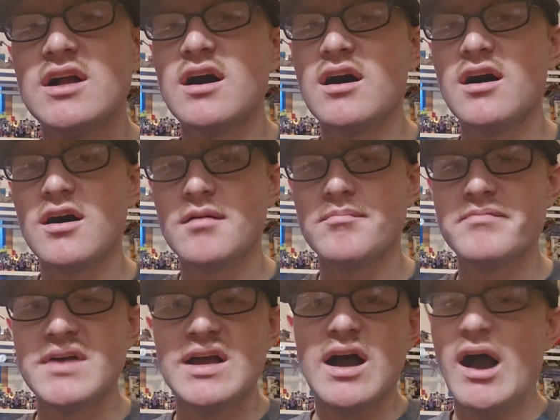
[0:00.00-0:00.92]

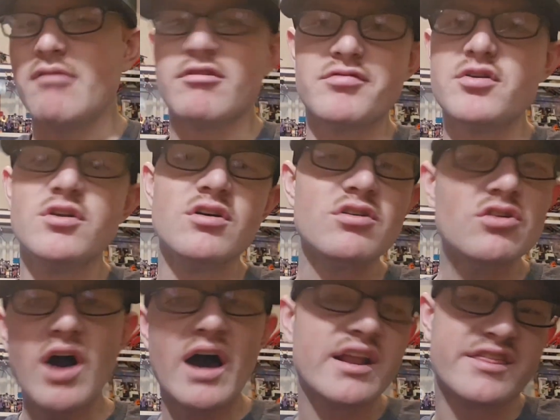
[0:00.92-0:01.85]
I reviewed a
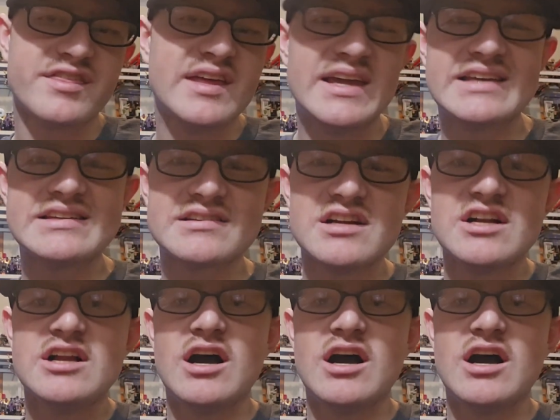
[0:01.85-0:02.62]
lot of things.